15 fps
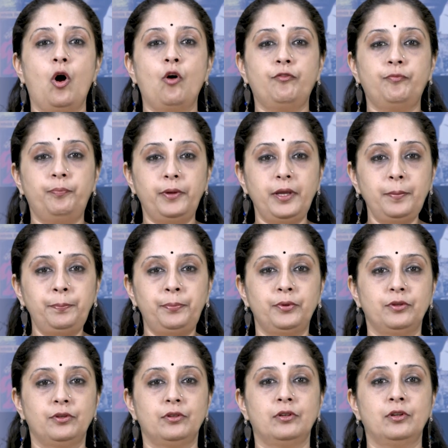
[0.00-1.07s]
of
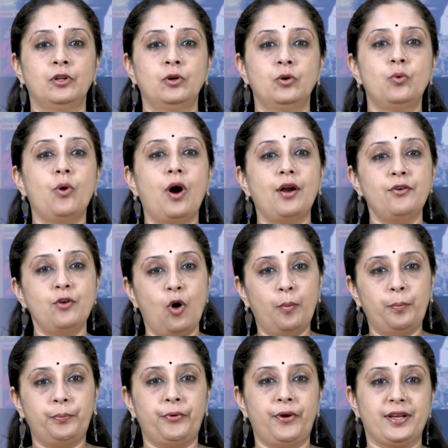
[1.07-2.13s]
people who are
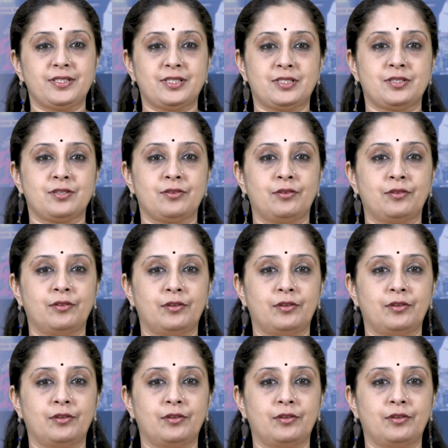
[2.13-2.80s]
oppressed.